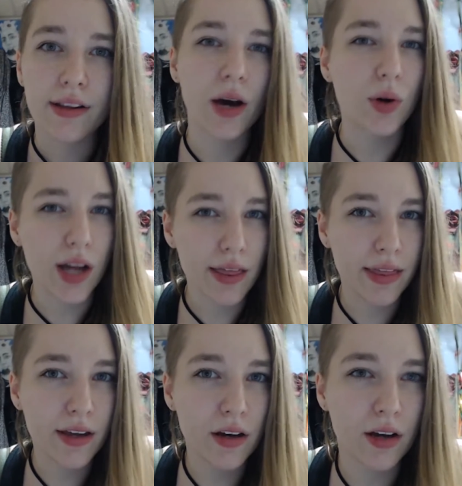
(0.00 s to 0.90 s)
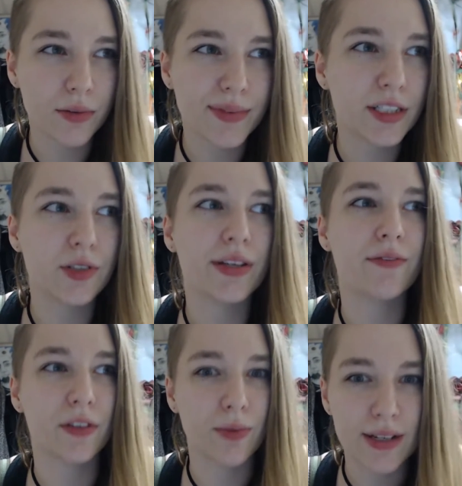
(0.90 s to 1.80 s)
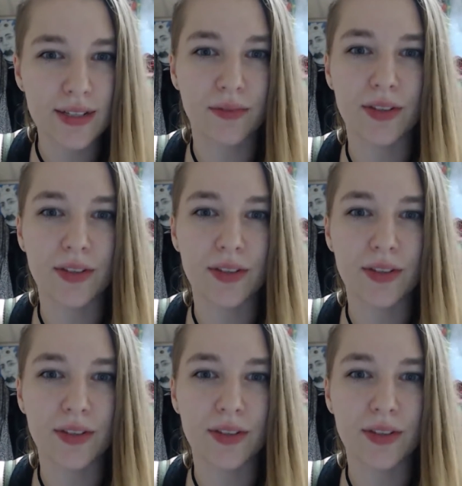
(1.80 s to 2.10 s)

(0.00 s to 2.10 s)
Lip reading: Now, what I think I'll be doing for the rest of